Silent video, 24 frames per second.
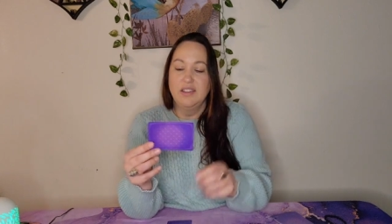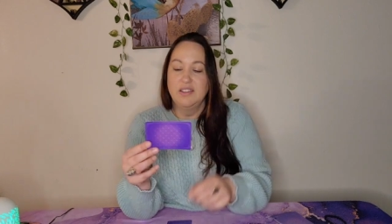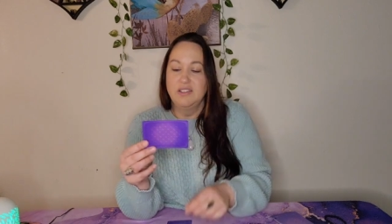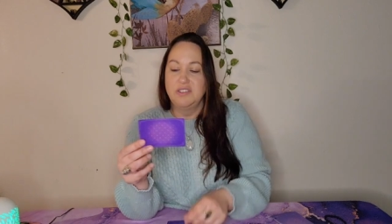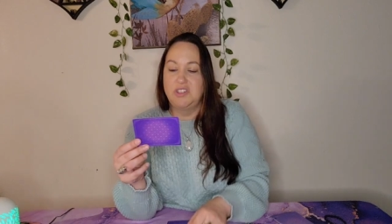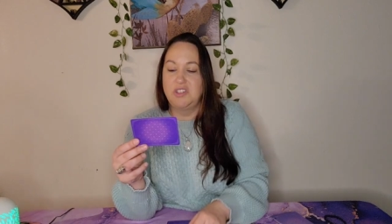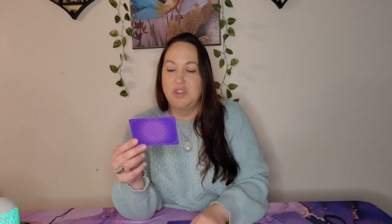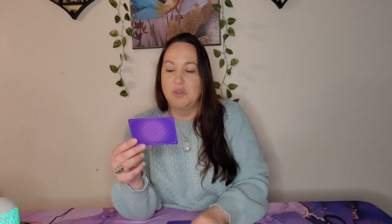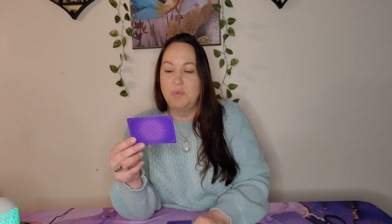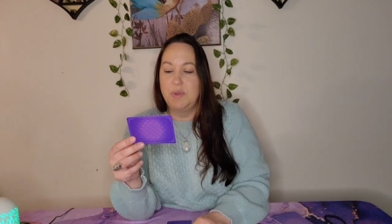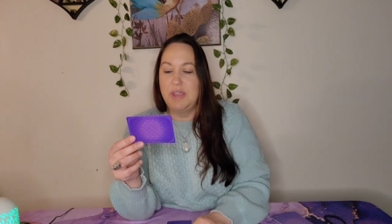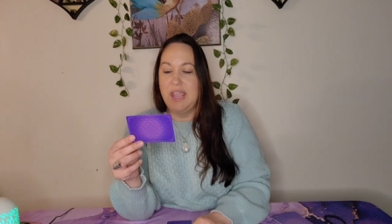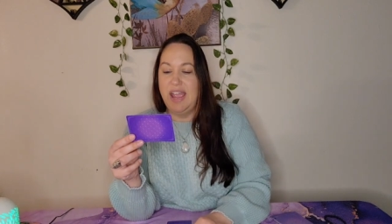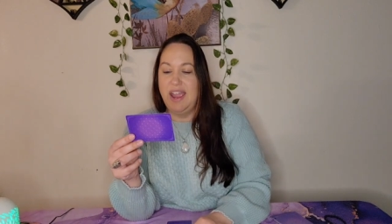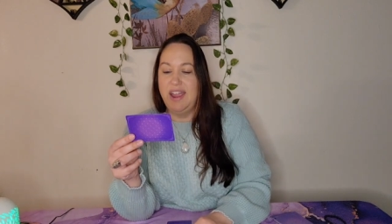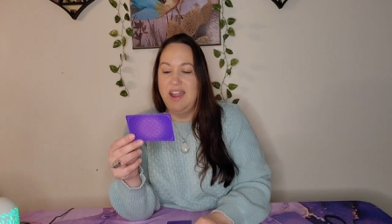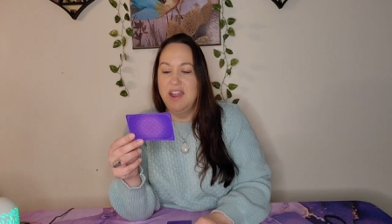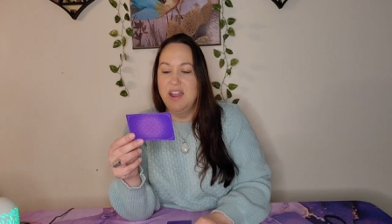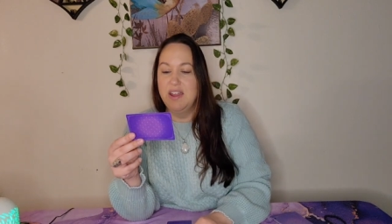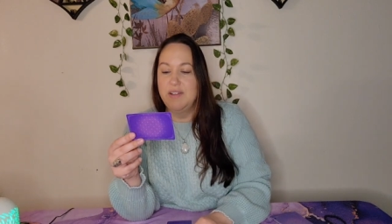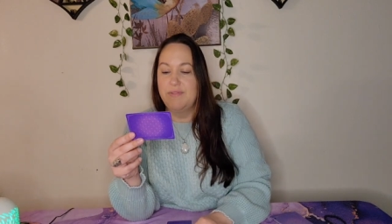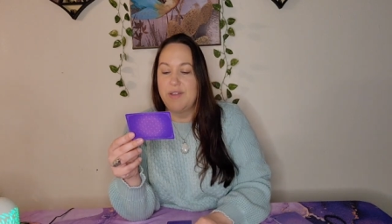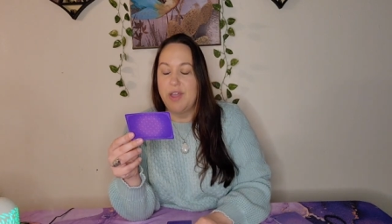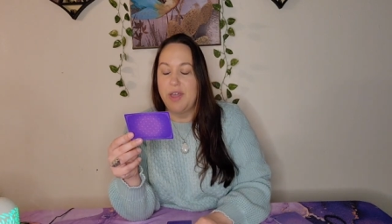So we
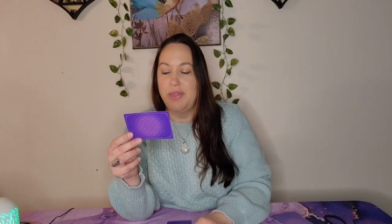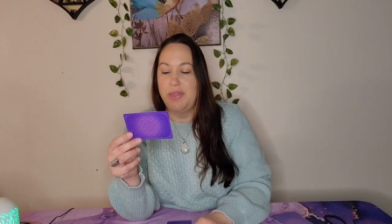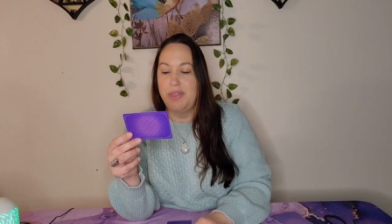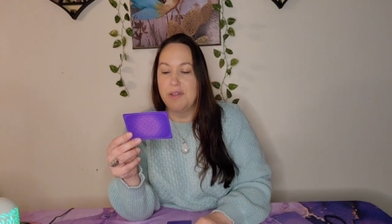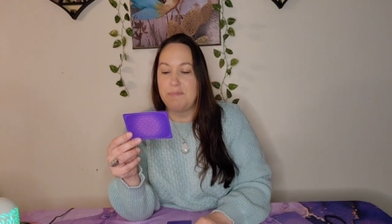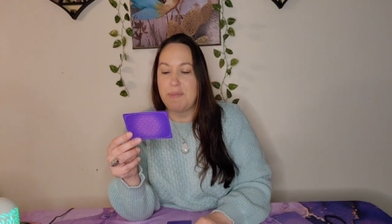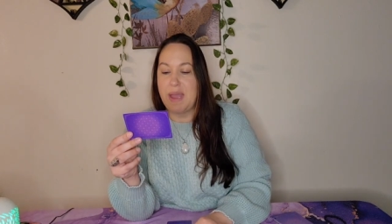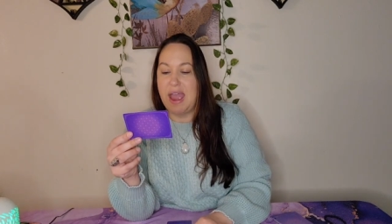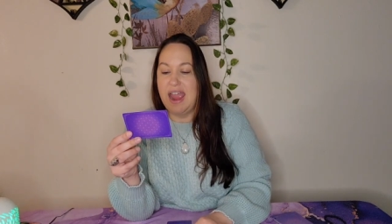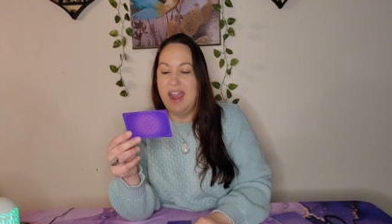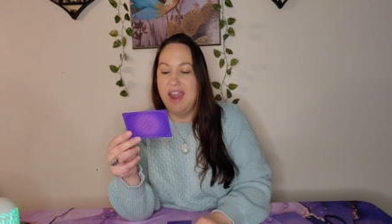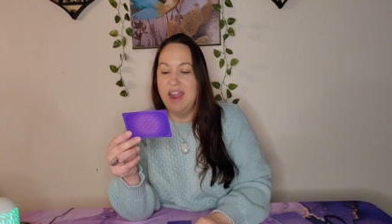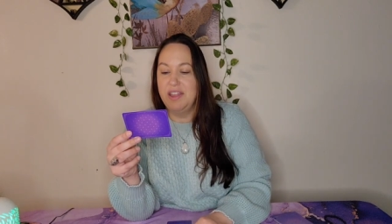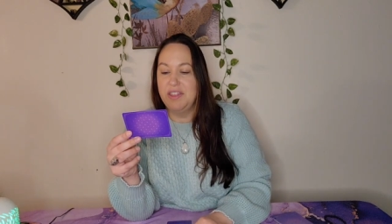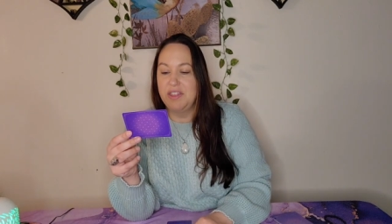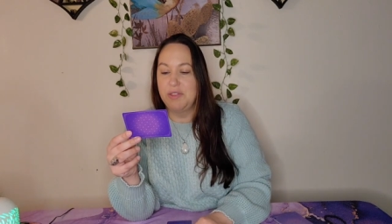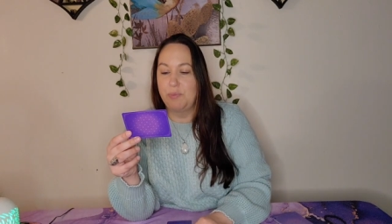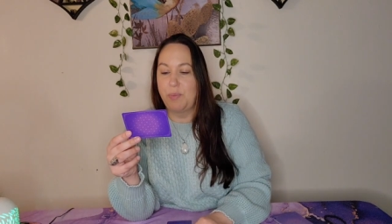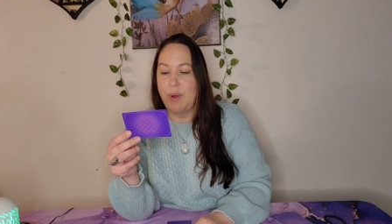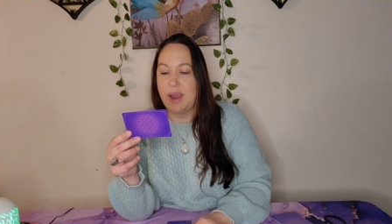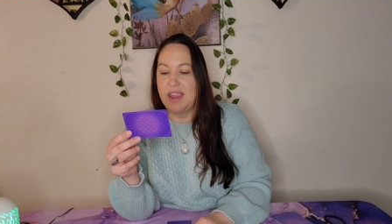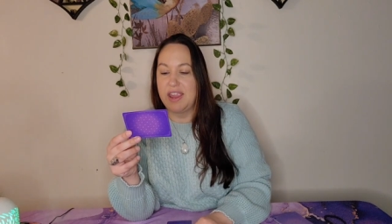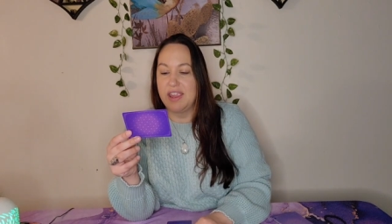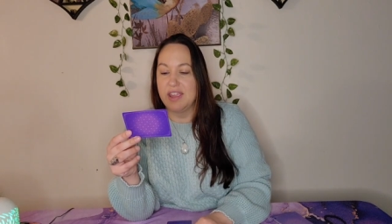have the
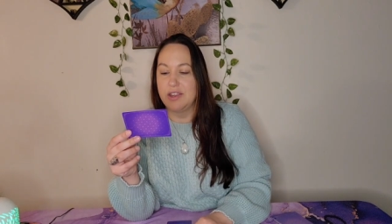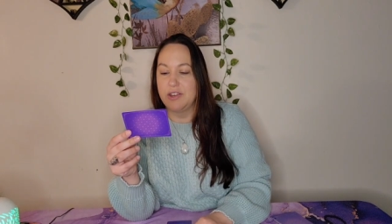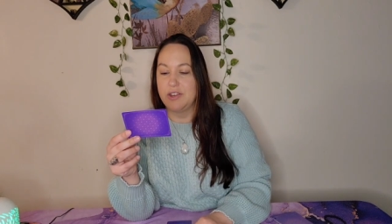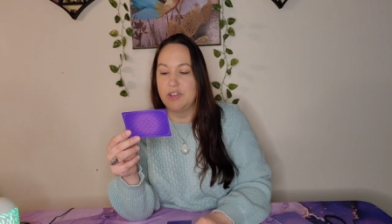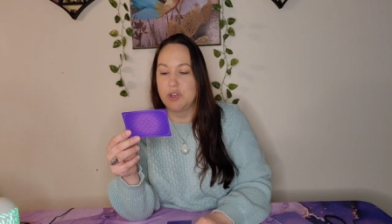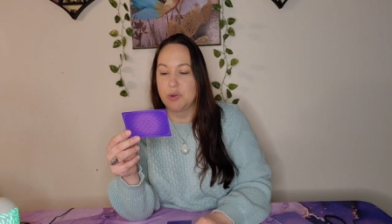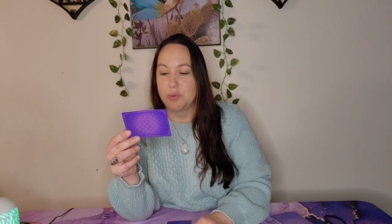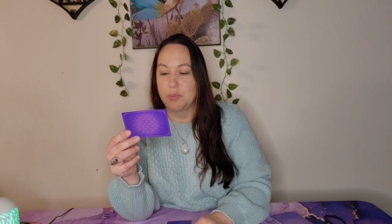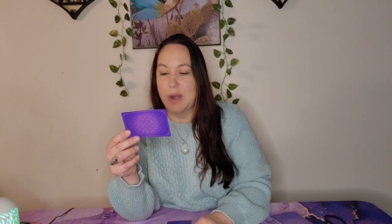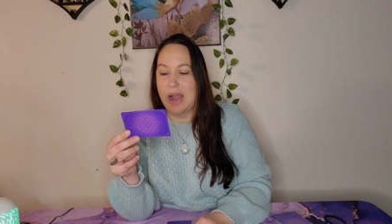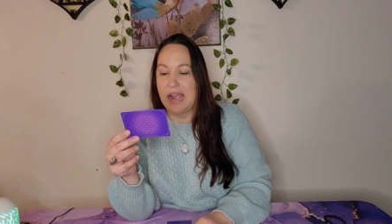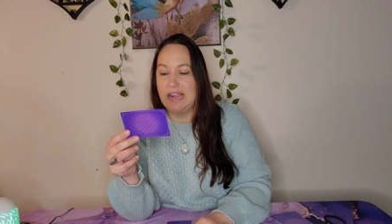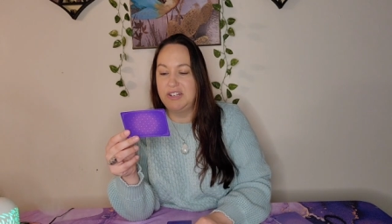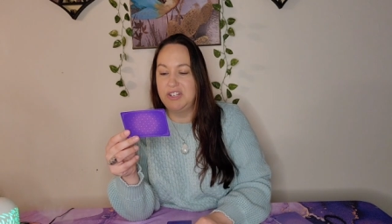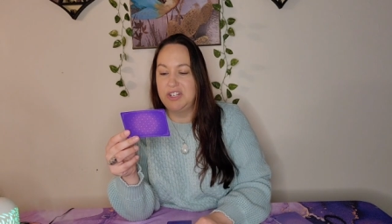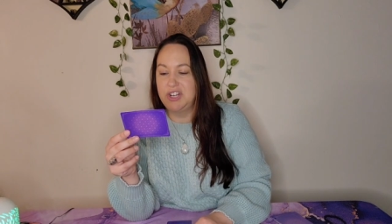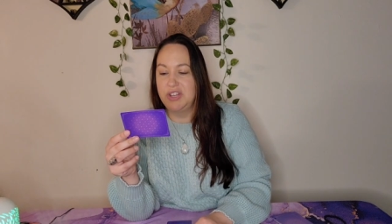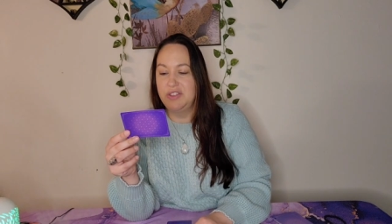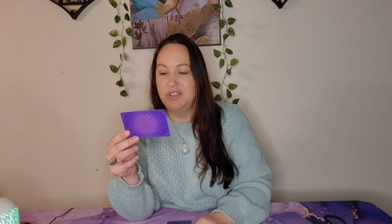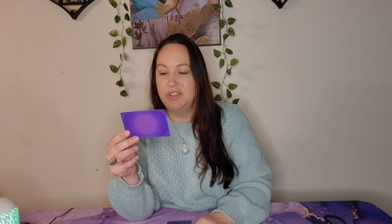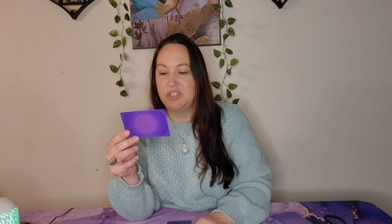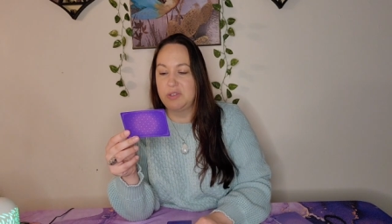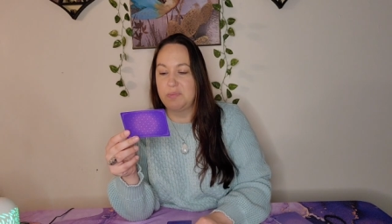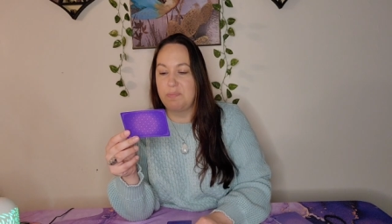pathway,
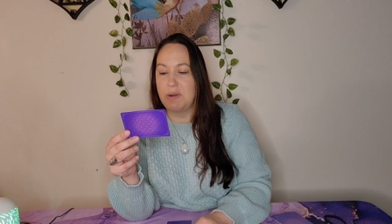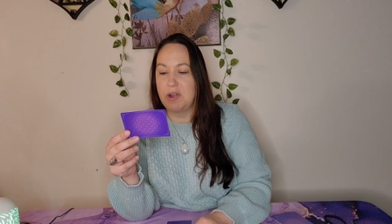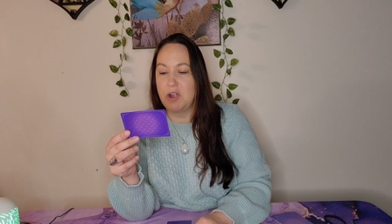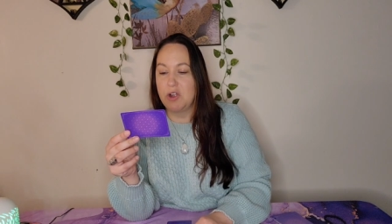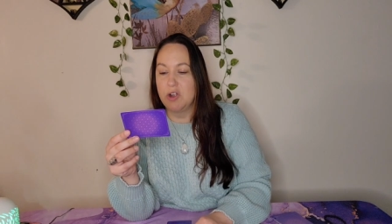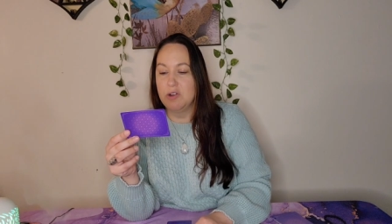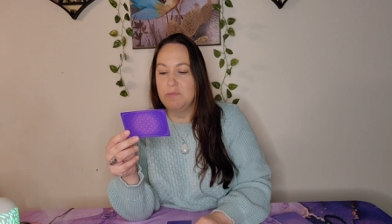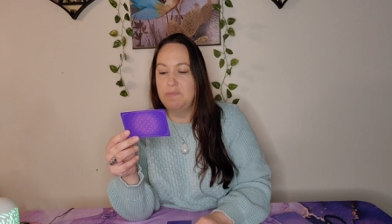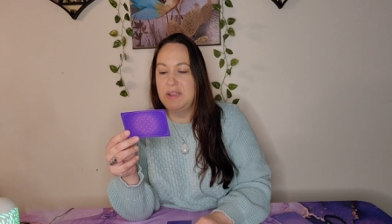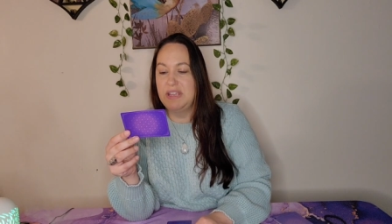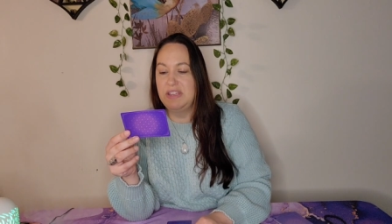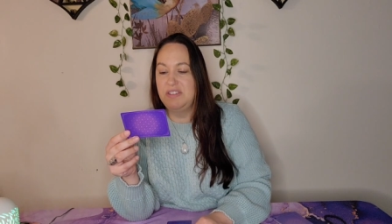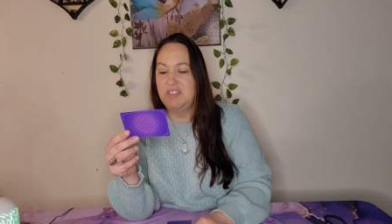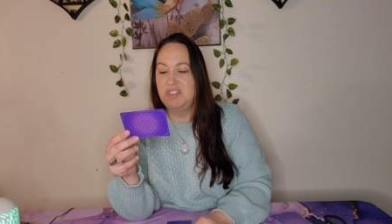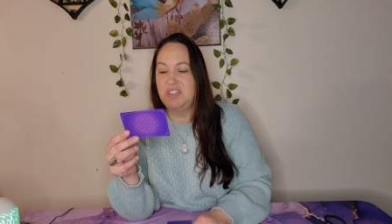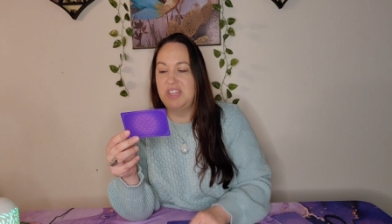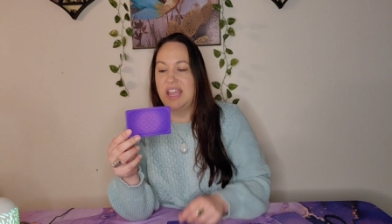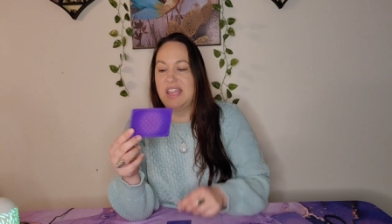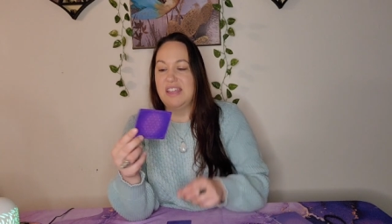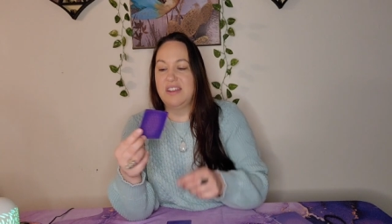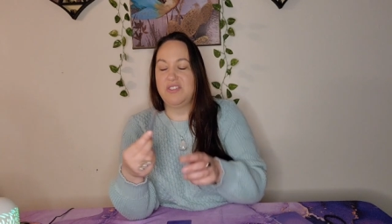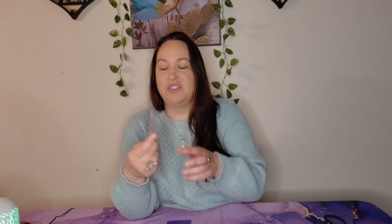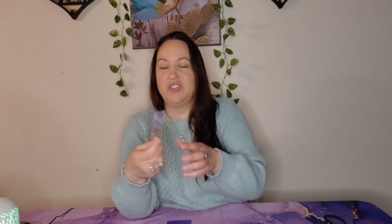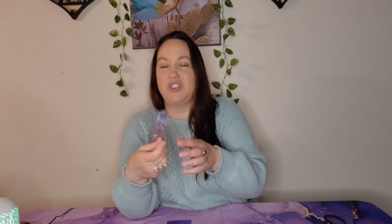directions, purpose,
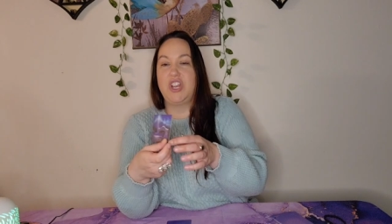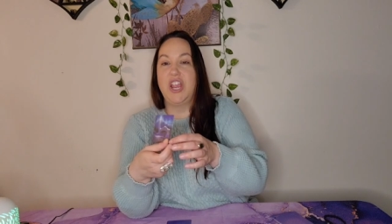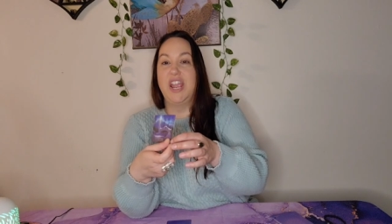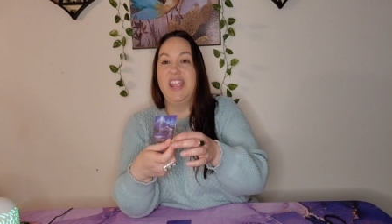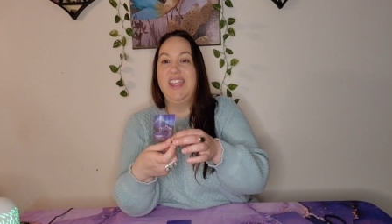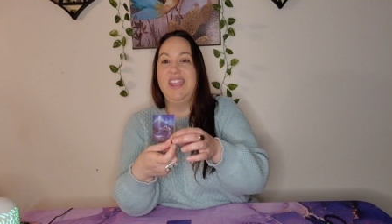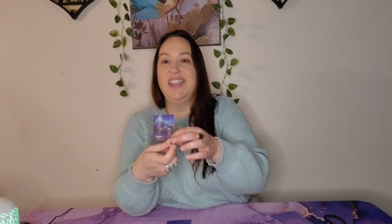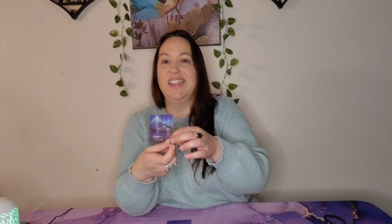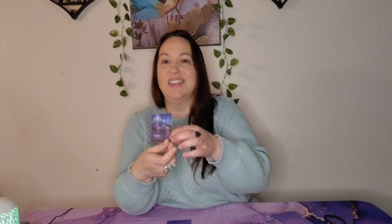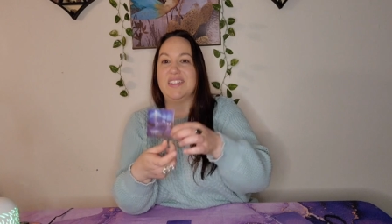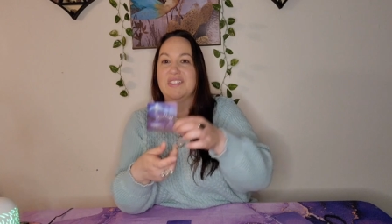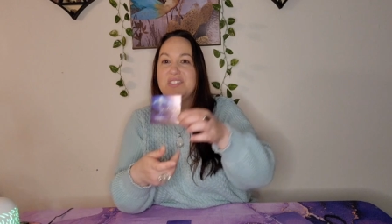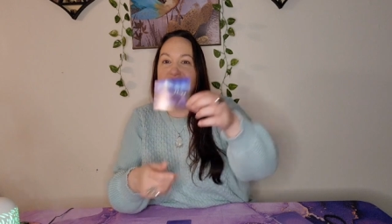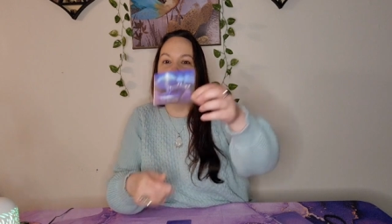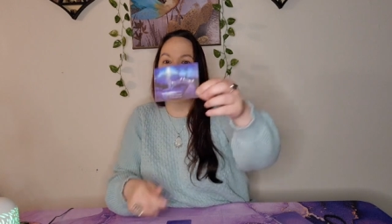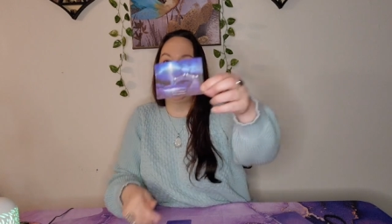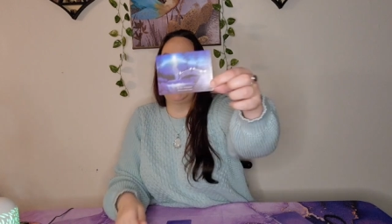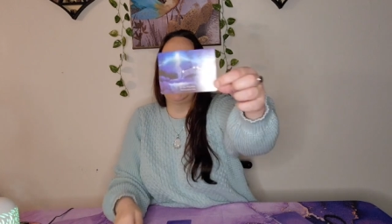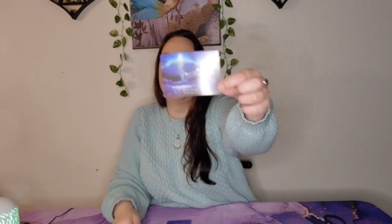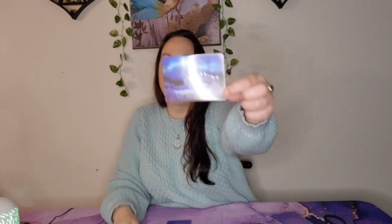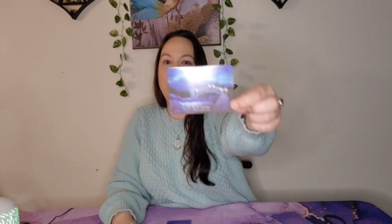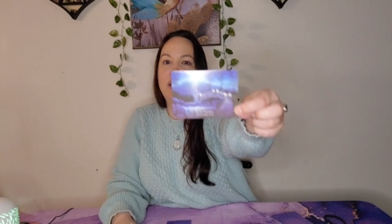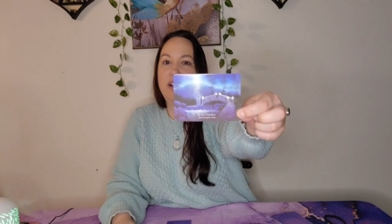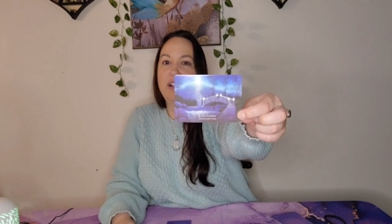and
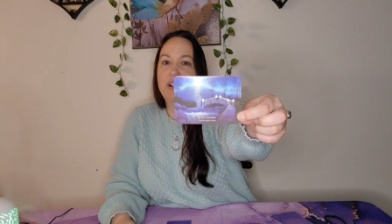change.